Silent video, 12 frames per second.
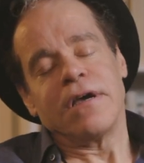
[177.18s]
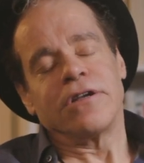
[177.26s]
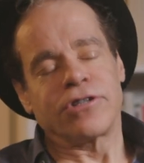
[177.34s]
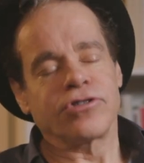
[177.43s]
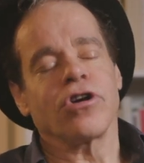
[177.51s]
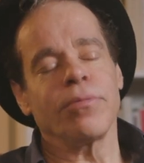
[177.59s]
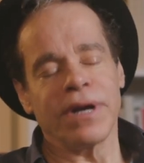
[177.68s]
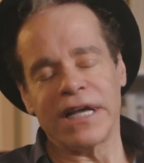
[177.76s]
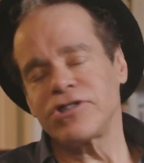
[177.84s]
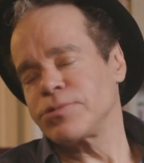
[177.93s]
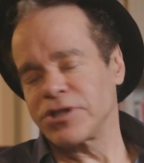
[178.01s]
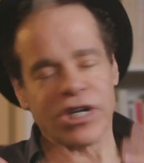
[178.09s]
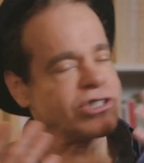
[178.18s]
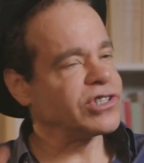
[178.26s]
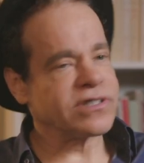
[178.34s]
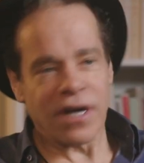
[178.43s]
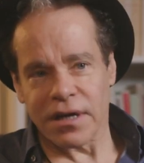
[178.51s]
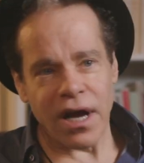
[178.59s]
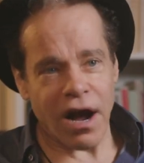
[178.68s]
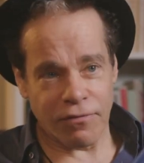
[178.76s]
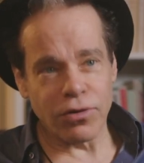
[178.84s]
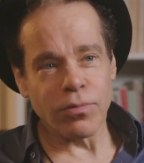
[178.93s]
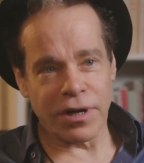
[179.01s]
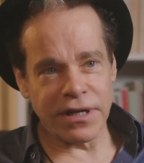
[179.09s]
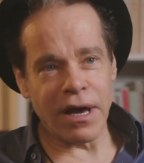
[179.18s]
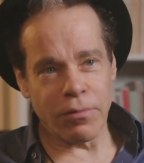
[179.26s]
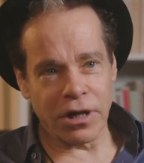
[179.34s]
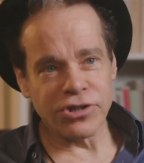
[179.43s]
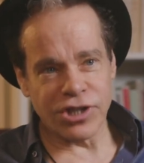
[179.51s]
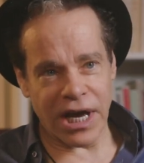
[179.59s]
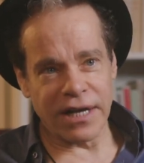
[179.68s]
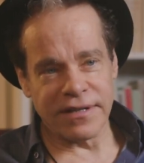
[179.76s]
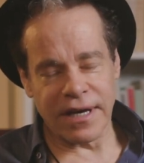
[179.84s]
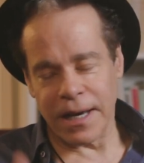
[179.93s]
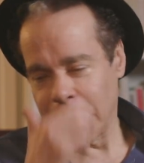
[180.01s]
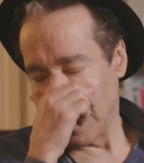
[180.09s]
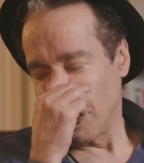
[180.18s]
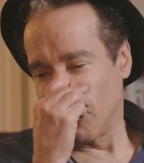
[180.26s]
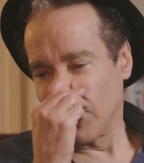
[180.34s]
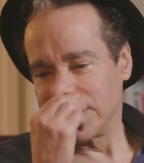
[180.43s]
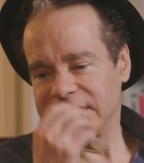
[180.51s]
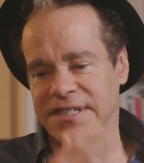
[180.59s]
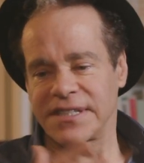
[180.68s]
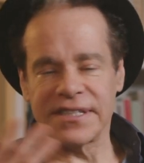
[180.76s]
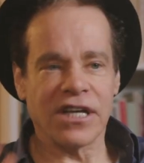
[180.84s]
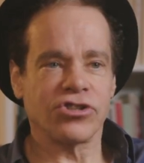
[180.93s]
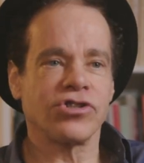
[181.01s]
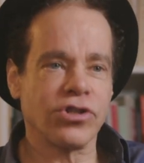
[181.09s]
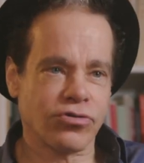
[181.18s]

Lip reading: determination, which I just uncovered one day while chanting, was to touch the